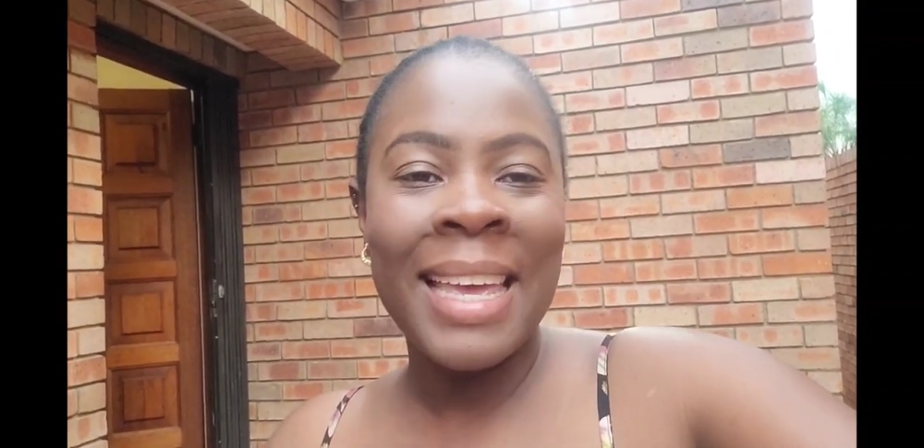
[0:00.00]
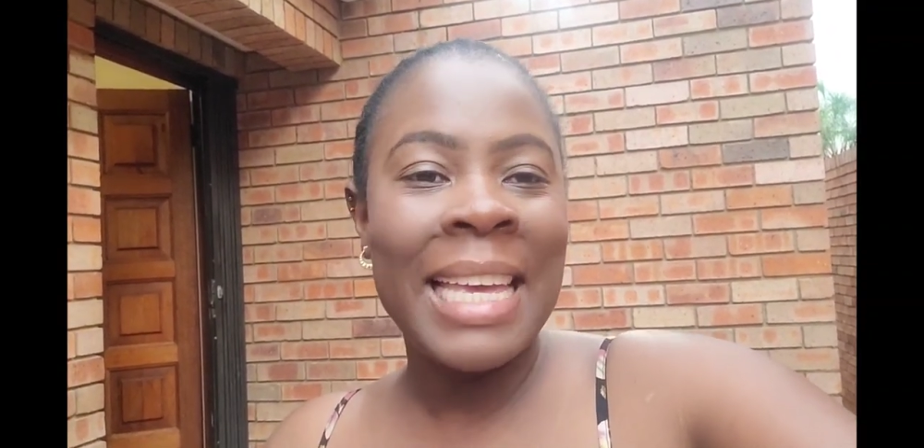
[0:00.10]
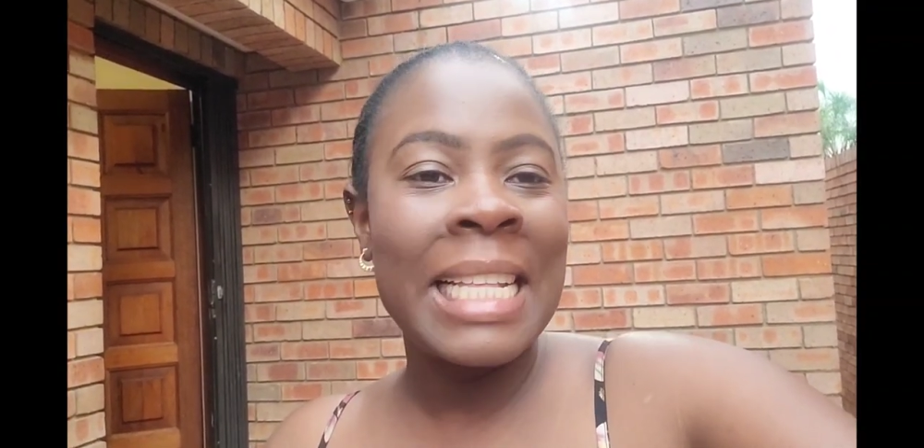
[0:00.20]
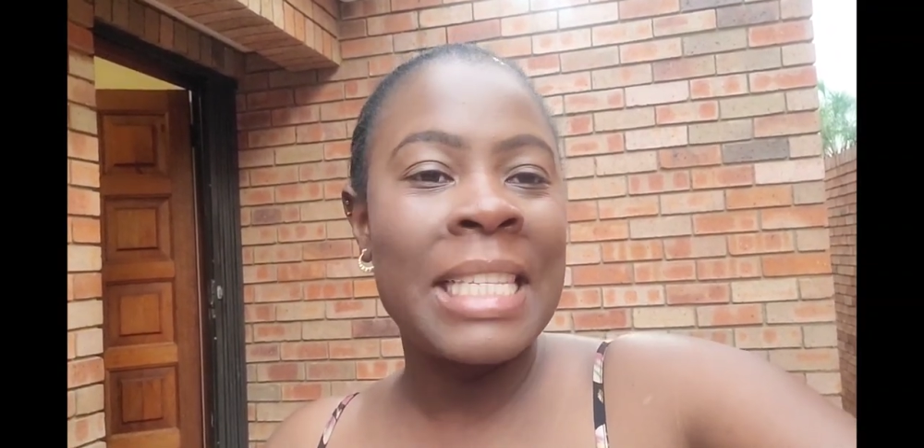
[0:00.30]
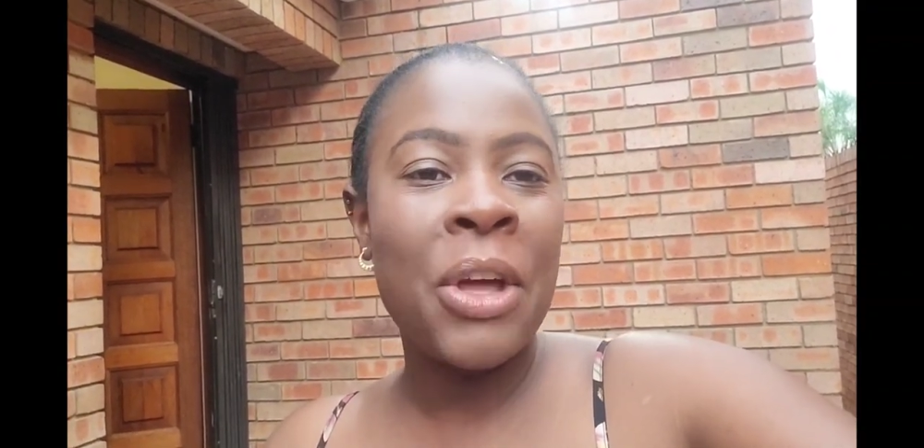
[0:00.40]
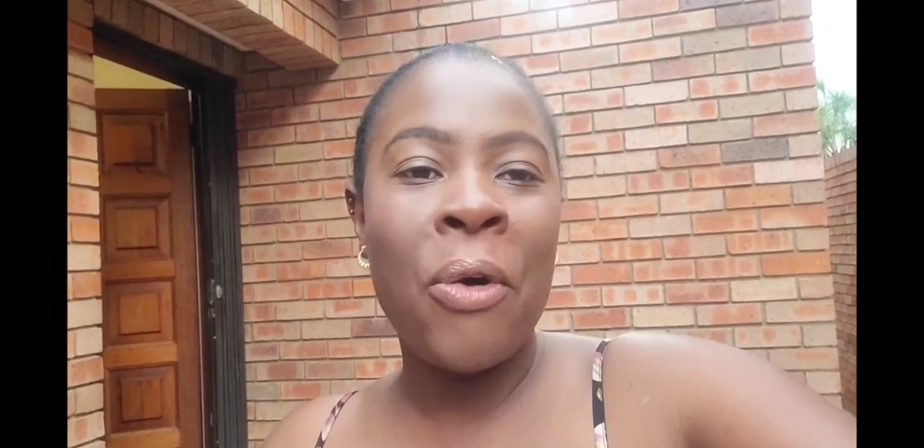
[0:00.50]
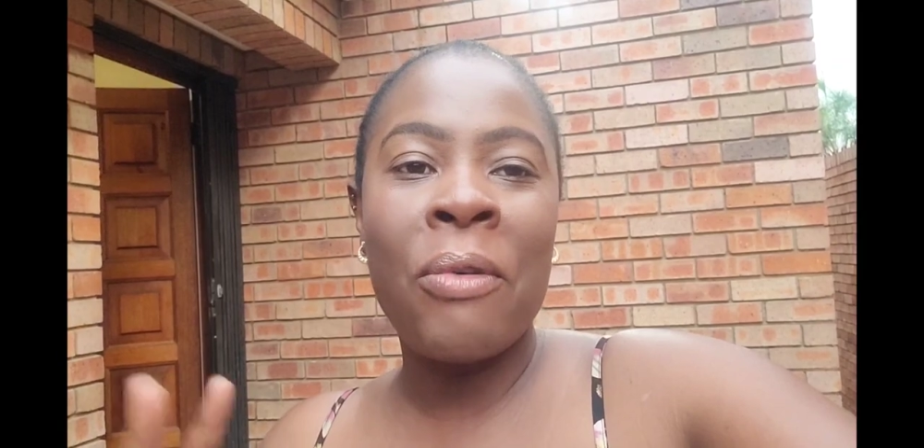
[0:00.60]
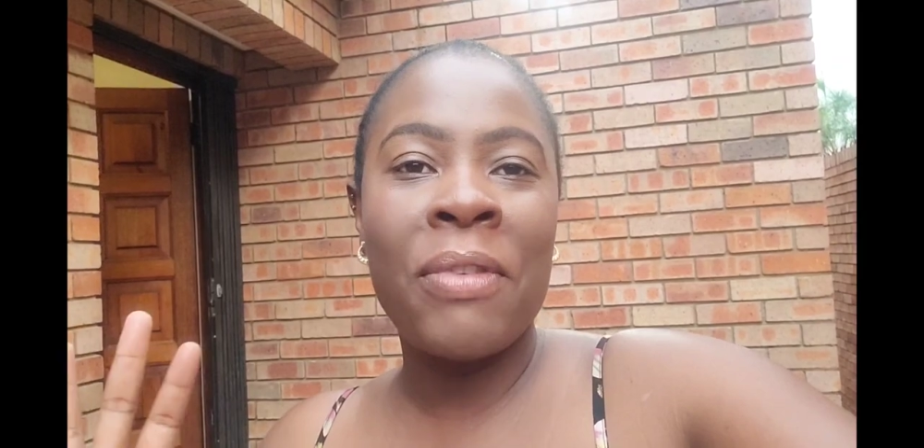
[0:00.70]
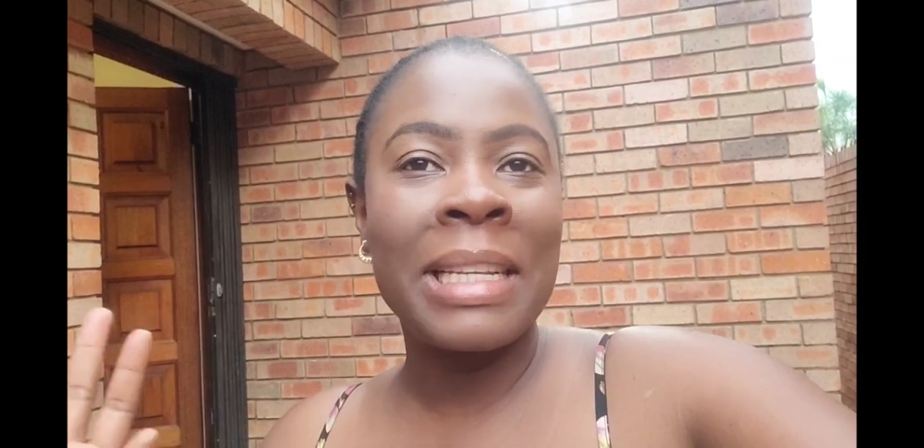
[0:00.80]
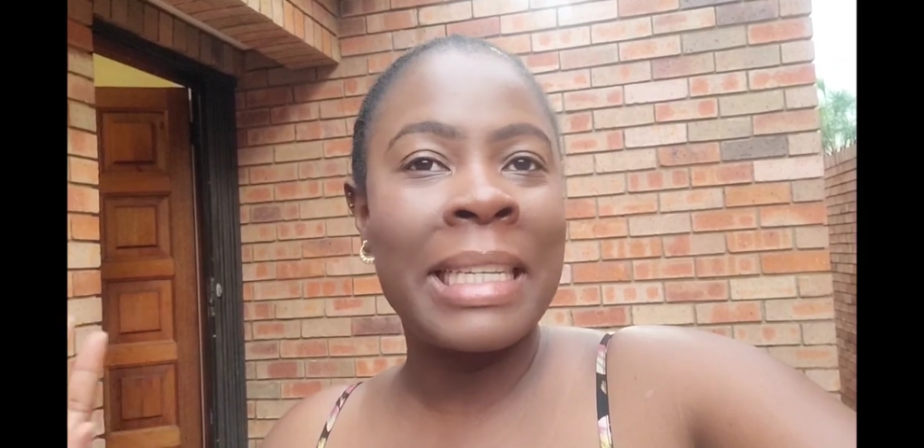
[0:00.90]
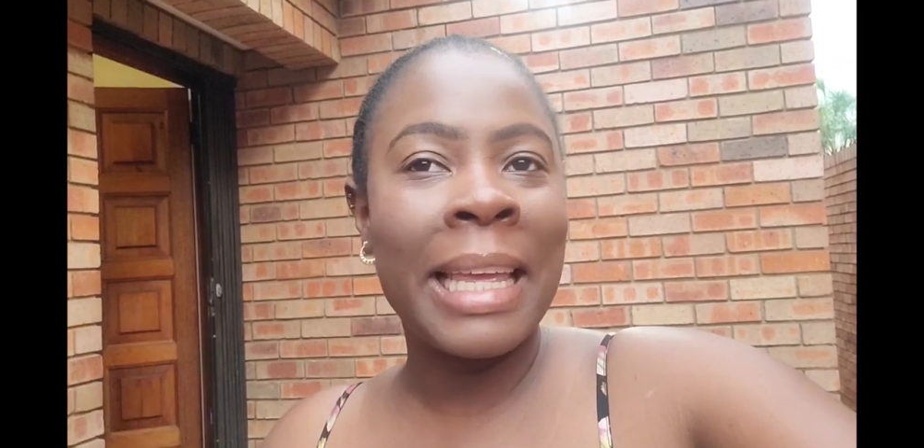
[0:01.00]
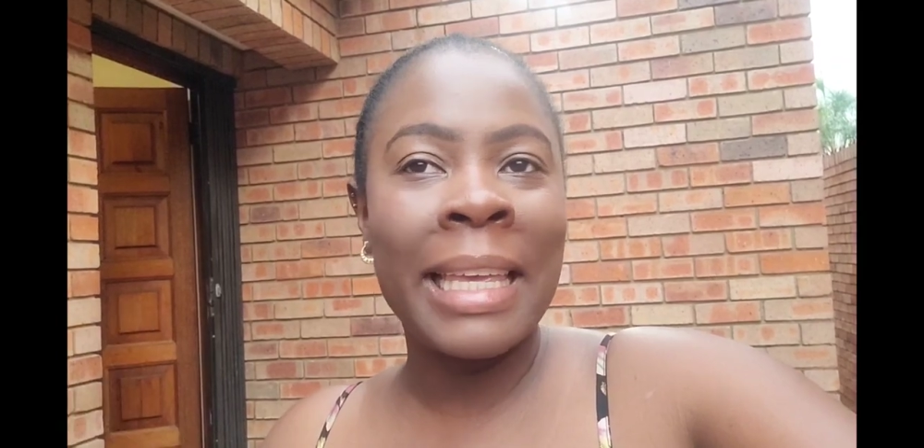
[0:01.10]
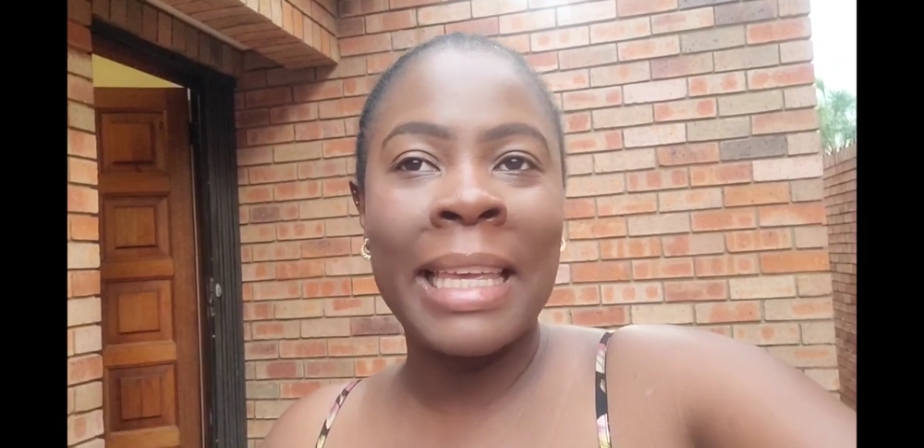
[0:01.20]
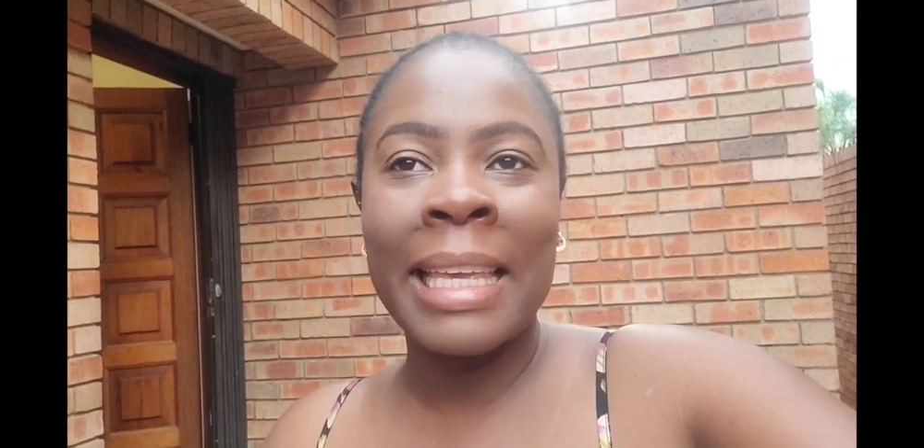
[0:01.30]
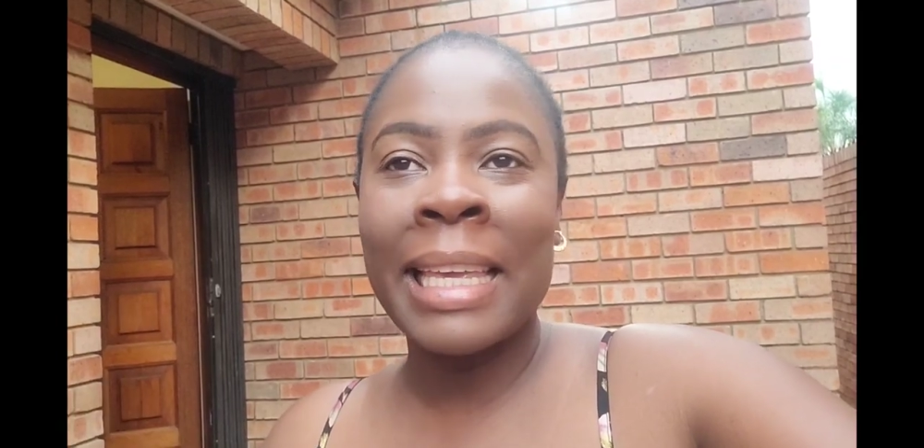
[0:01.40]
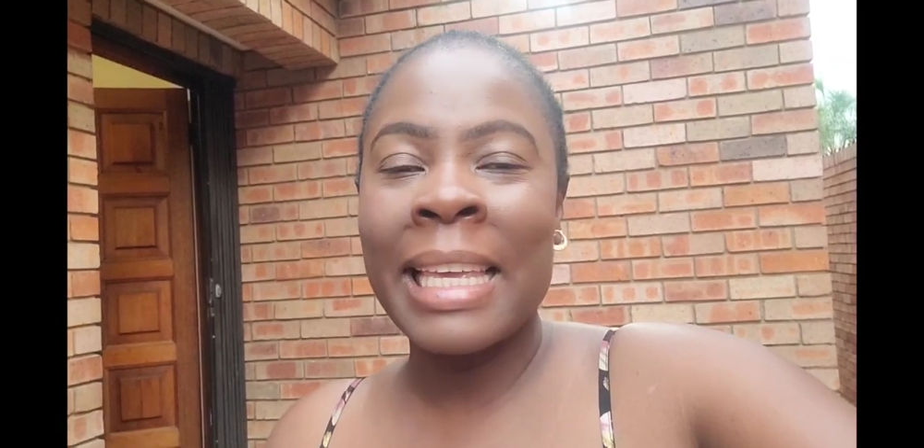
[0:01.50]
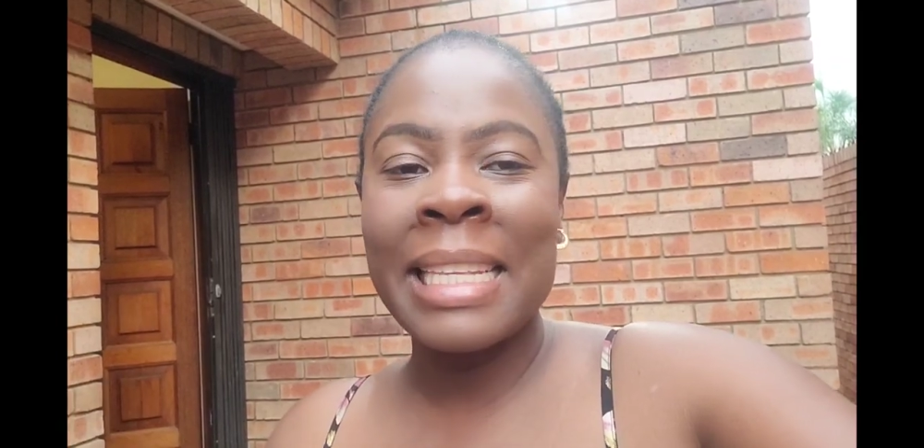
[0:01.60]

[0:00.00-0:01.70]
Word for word: it's the overtaking,